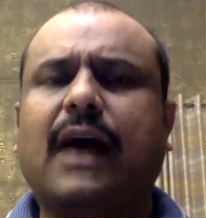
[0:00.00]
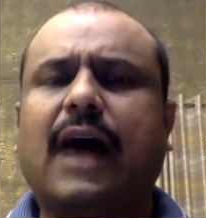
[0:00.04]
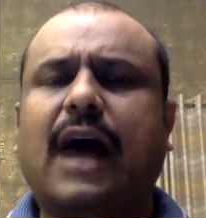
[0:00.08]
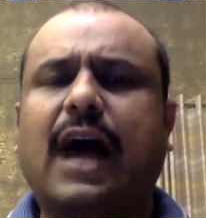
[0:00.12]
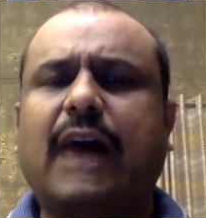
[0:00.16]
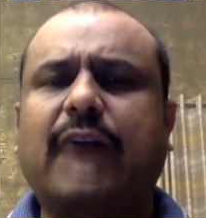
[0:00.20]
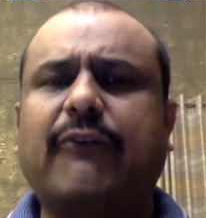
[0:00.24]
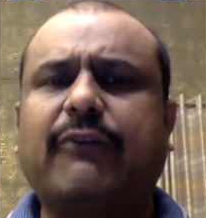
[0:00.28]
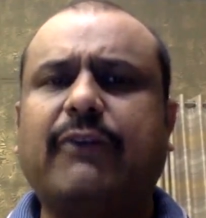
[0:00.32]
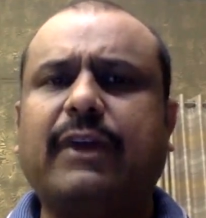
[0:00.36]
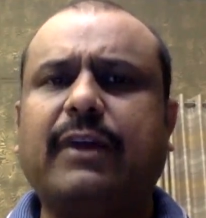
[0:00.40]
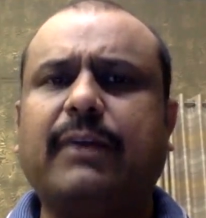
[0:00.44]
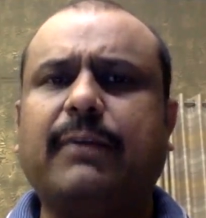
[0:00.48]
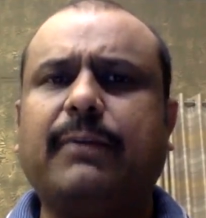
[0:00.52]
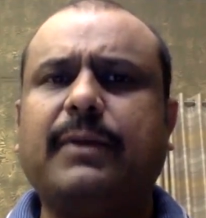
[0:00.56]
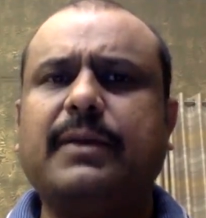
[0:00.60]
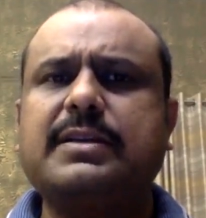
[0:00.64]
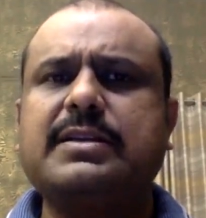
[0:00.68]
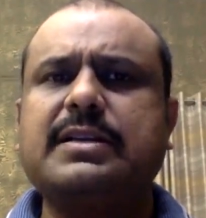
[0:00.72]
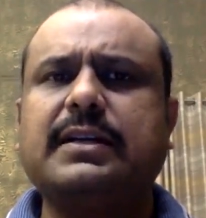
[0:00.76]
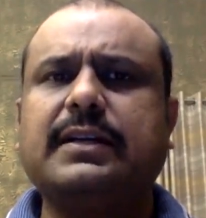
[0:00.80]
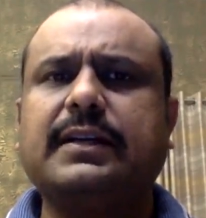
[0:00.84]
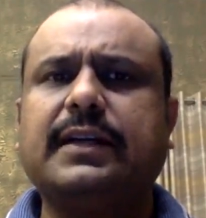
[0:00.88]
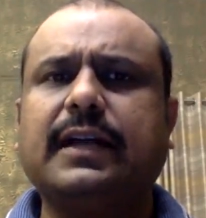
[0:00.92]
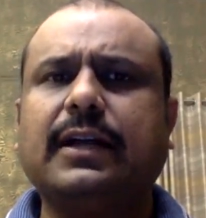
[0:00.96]
Heart failure
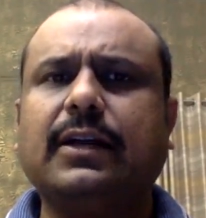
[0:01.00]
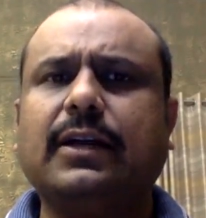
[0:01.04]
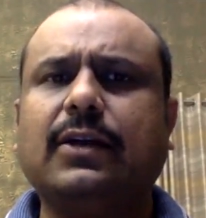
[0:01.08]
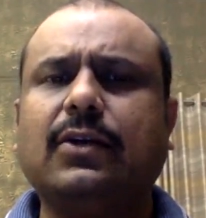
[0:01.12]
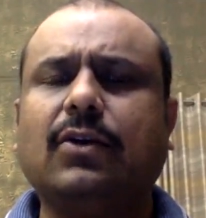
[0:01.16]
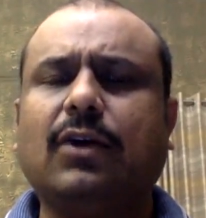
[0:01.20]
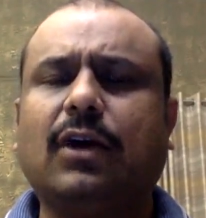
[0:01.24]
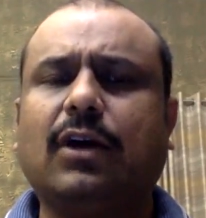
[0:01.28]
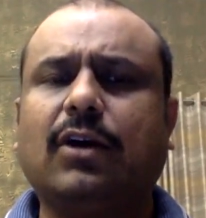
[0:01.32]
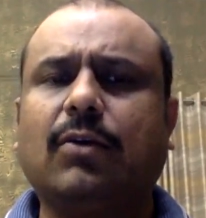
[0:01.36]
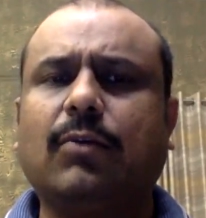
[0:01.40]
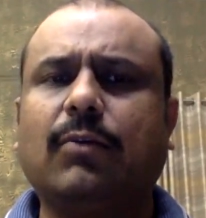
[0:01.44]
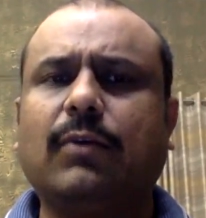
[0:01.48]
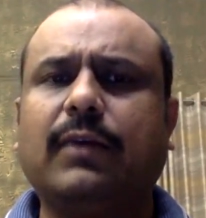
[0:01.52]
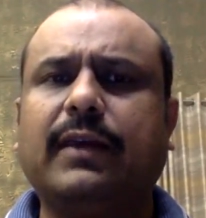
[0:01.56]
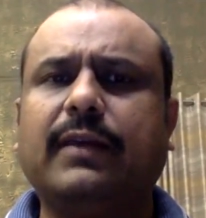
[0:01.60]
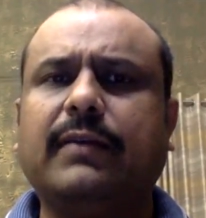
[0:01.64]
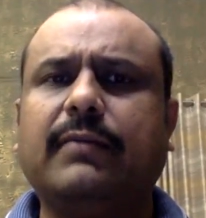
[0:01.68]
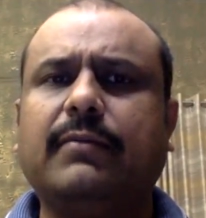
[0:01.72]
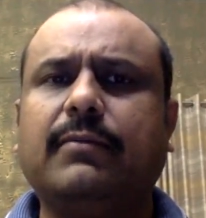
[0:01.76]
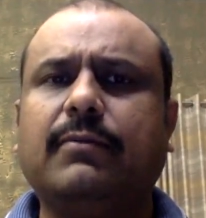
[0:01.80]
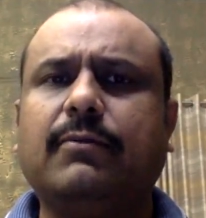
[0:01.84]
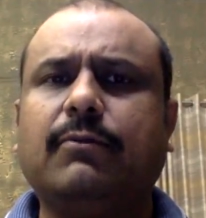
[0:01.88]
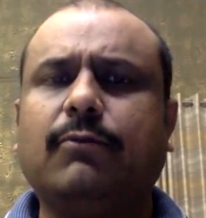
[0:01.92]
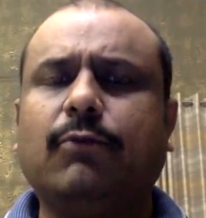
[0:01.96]
patients tend to
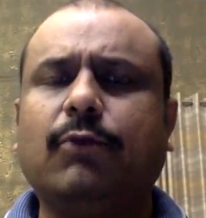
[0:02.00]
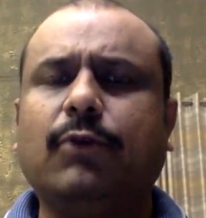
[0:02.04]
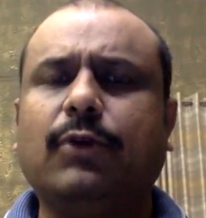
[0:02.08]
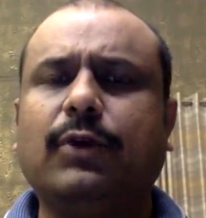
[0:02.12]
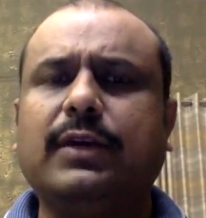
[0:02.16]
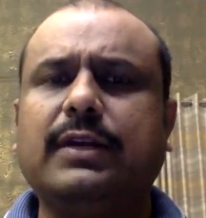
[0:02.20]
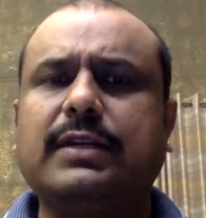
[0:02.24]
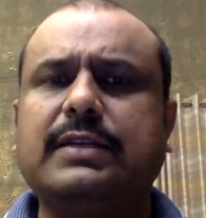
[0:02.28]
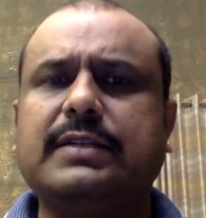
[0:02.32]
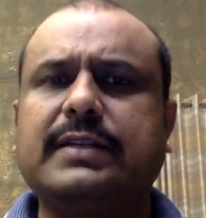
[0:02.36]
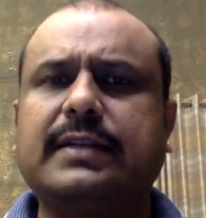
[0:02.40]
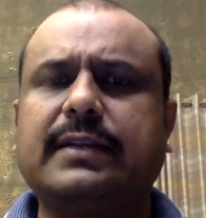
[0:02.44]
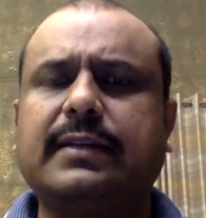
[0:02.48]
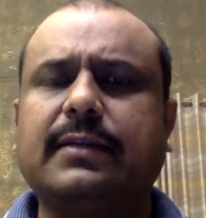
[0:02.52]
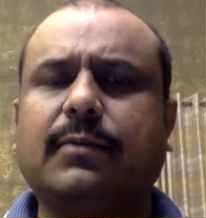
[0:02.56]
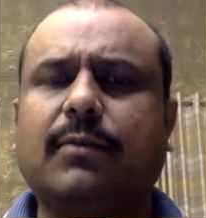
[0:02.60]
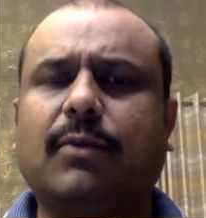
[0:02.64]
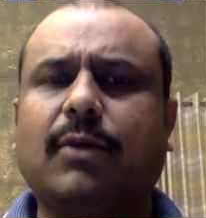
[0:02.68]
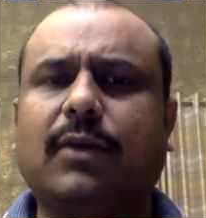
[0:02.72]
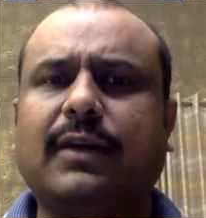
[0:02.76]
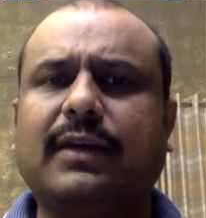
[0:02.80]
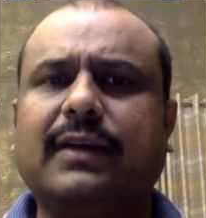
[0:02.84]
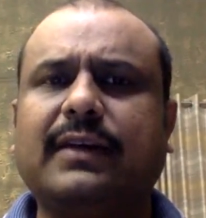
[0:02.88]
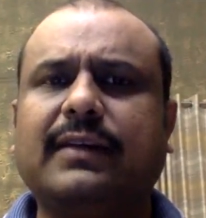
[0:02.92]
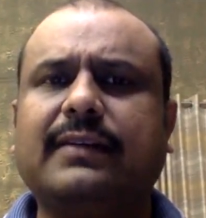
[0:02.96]
accumulate fluid inside the
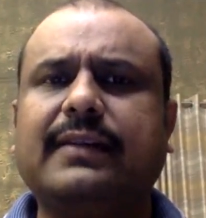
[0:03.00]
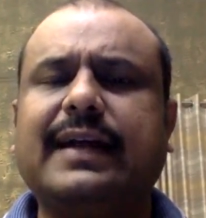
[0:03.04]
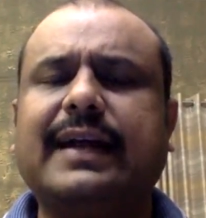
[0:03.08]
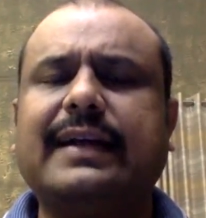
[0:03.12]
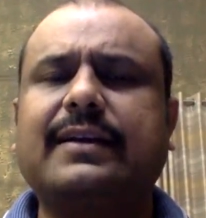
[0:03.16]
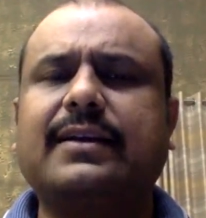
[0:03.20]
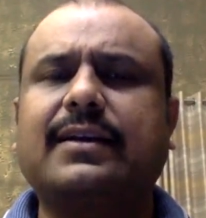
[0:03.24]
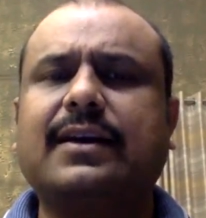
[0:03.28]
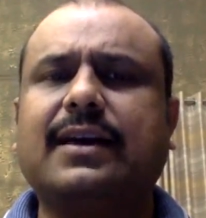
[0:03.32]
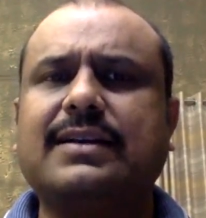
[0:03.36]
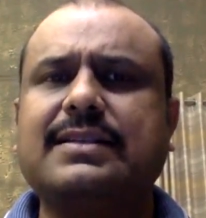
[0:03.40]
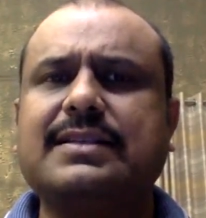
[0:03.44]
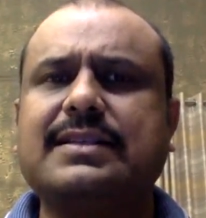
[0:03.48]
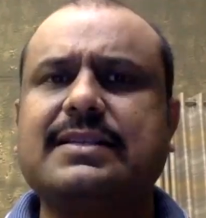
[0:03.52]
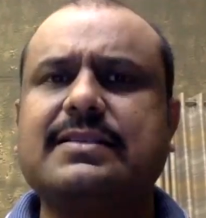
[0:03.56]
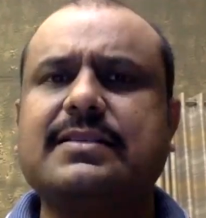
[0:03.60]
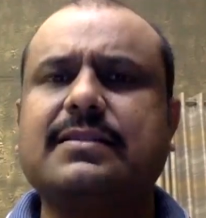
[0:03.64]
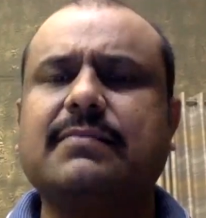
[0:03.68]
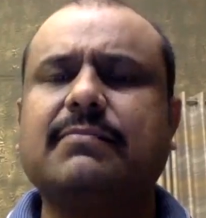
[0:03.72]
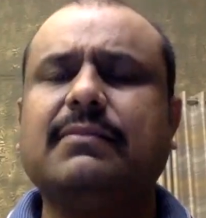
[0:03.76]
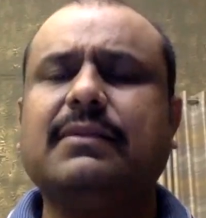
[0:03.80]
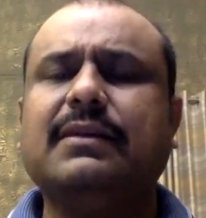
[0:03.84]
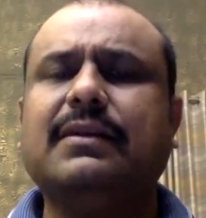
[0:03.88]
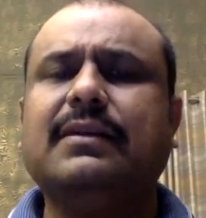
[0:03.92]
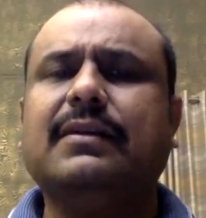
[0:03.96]
body that causes
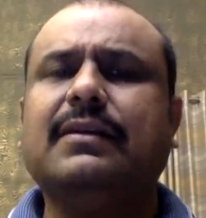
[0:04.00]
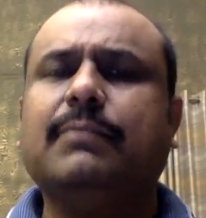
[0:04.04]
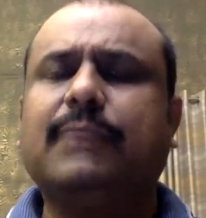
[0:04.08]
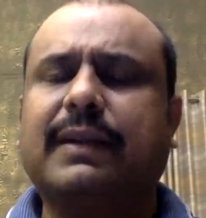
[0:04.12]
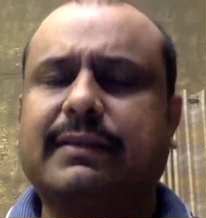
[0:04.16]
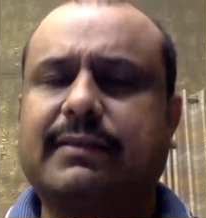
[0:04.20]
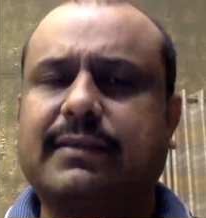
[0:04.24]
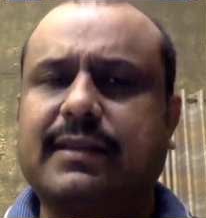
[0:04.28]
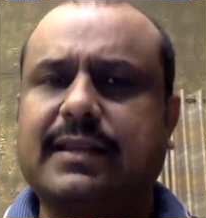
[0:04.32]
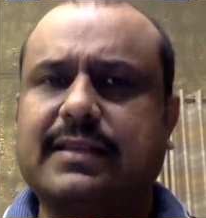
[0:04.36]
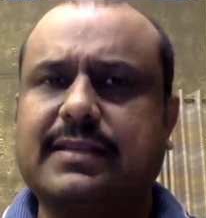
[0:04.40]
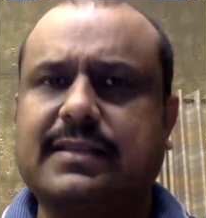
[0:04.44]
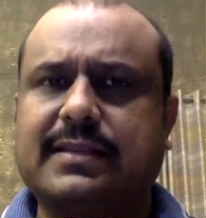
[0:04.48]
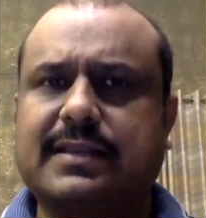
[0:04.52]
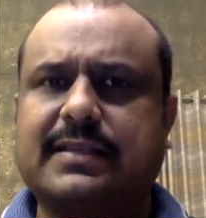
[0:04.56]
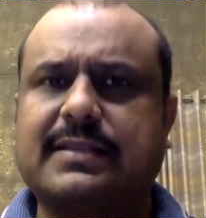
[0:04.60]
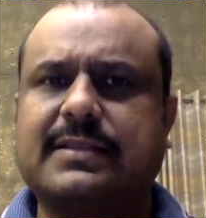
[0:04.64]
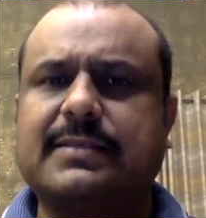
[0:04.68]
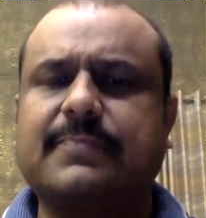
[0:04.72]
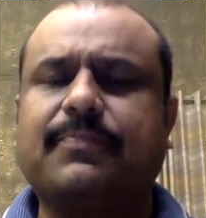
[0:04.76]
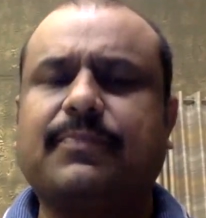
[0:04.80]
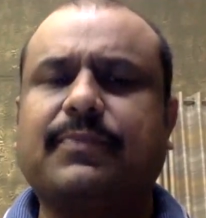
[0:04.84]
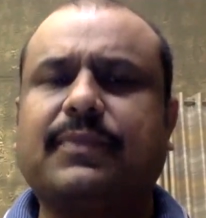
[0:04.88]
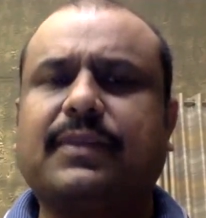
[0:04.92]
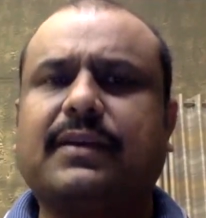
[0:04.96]
them
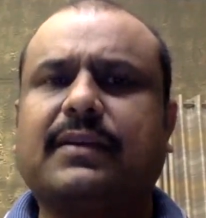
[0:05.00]
breathlessness.